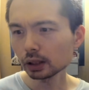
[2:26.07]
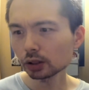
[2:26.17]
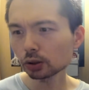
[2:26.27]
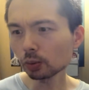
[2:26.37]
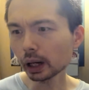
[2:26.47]

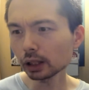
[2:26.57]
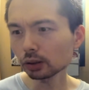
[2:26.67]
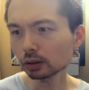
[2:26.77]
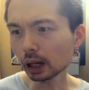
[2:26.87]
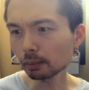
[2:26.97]
Square your
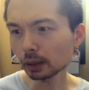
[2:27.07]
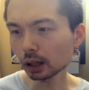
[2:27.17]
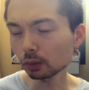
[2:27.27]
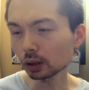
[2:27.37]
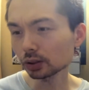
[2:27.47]
number.
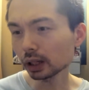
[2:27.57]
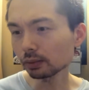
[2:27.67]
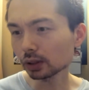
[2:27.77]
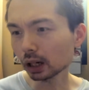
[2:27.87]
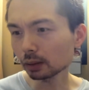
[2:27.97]
Well, 7
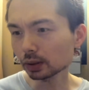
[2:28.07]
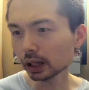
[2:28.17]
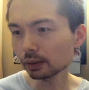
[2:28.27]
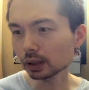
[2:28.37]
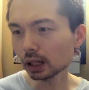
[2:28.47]
times
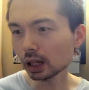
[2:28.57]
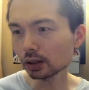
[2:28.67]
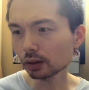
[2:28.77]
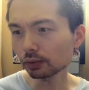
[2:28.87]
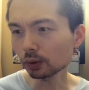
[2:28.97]
7 is
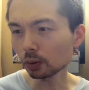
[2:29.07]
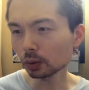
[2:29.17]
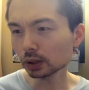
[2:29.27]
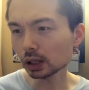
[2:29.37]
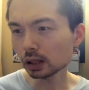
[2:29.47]

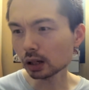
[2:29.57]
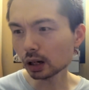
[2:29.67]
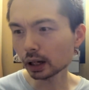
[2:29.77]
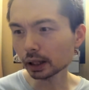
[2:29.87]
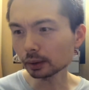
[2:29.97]

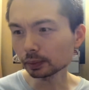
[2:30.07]
49.